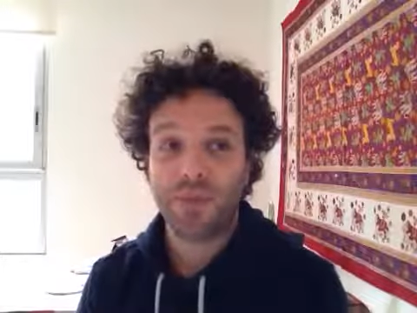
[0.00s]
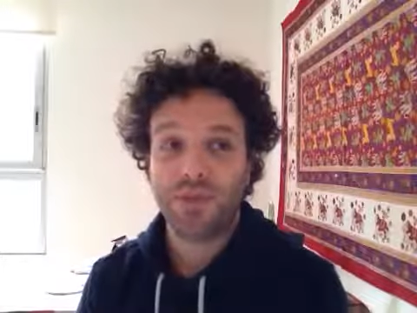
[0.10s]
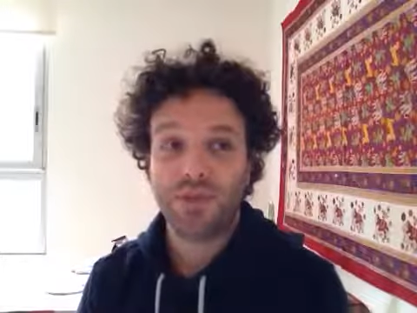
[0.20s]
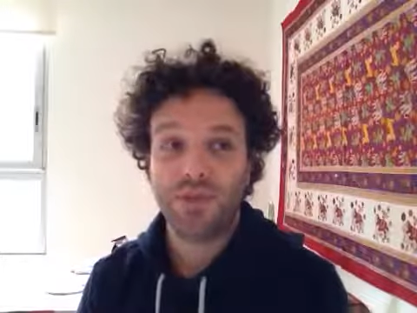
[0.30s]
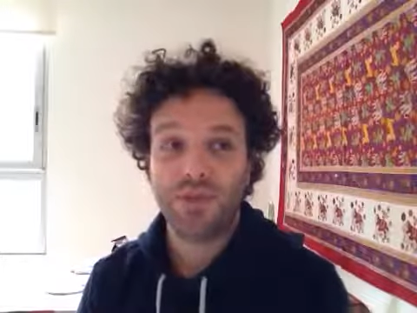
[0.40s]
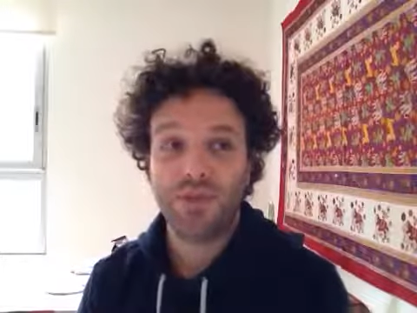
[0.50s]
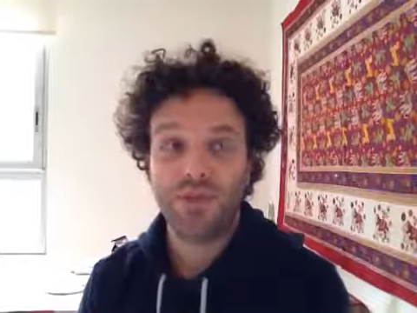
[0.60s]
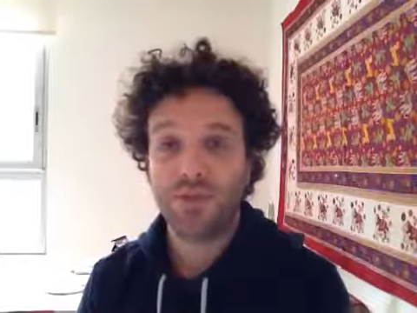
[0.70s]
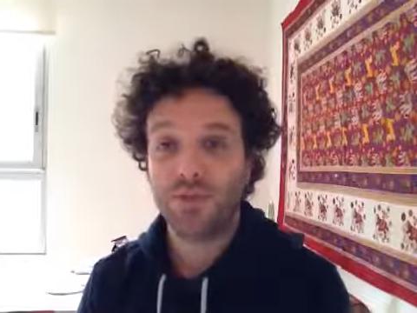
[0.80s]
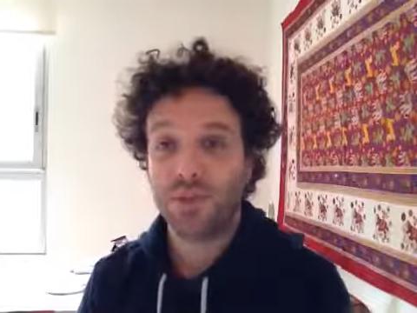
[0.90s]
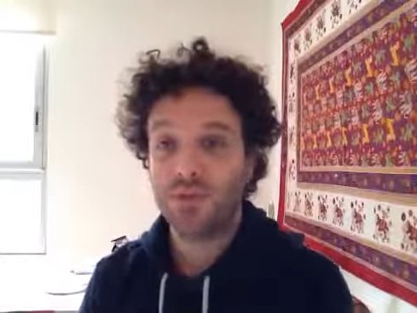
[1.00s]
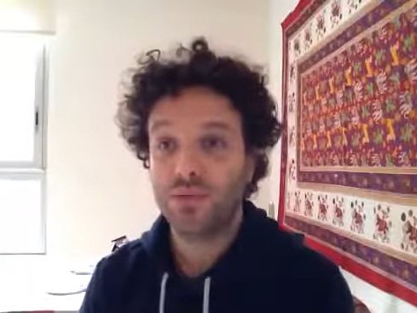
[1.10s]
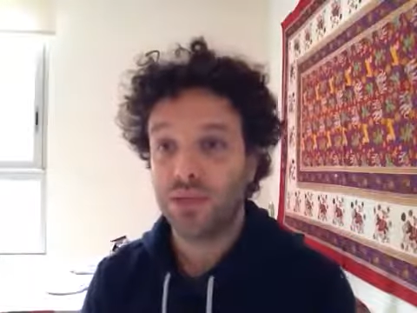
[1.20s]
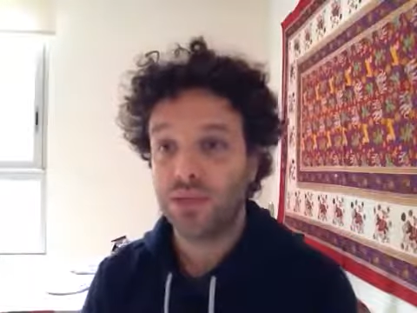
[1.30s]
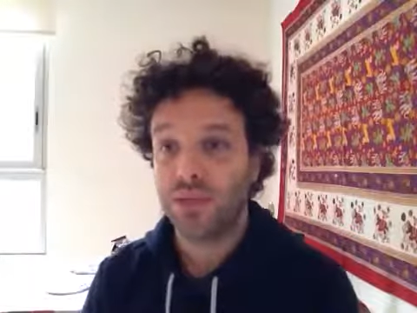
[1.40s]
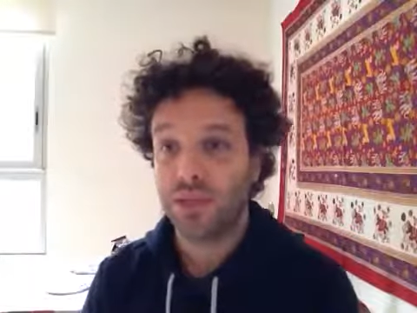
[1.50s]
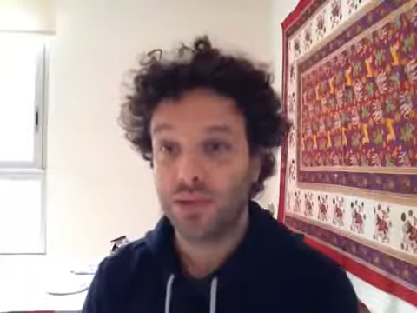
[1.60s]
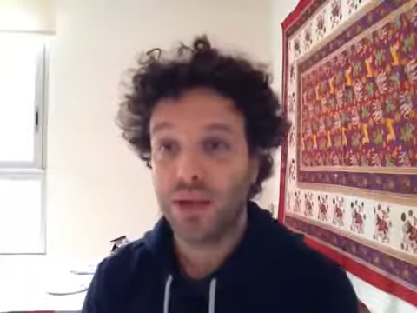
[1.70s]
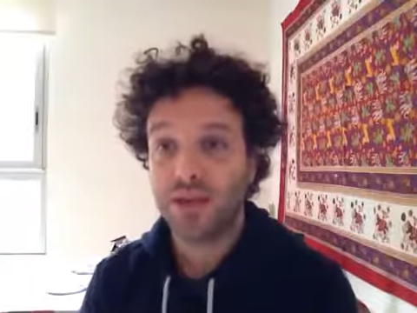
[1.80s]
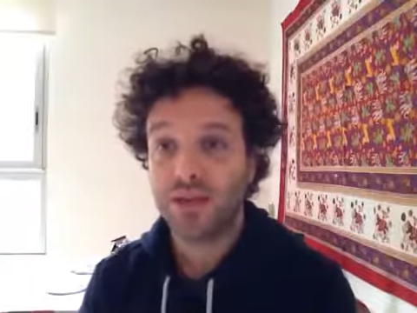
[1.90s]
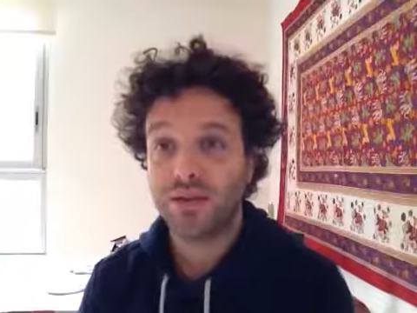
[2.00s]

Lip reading: So the first one was Iraq,